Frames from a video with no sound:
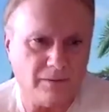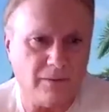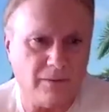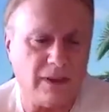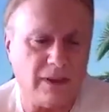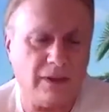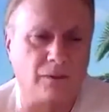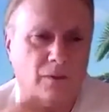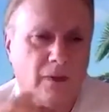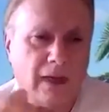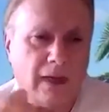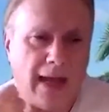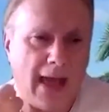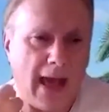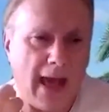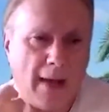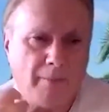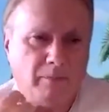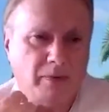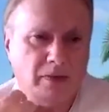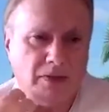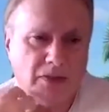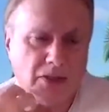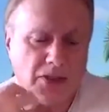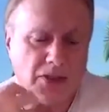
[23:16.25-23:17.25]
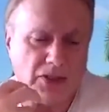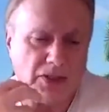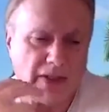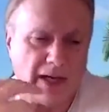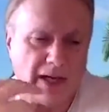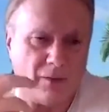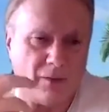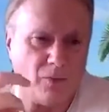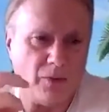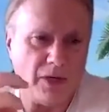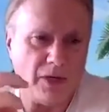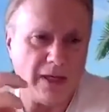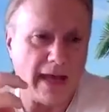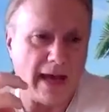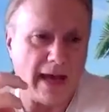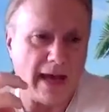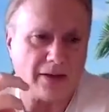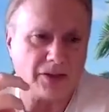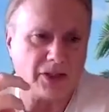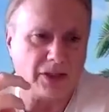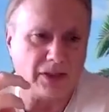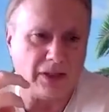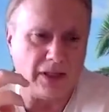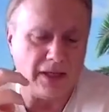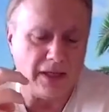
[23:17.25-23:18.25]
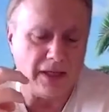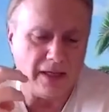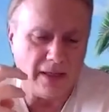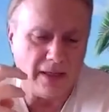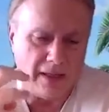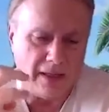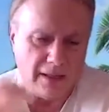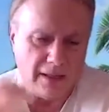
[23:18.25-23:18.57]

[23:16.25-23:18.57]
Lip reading: What happens is that we actually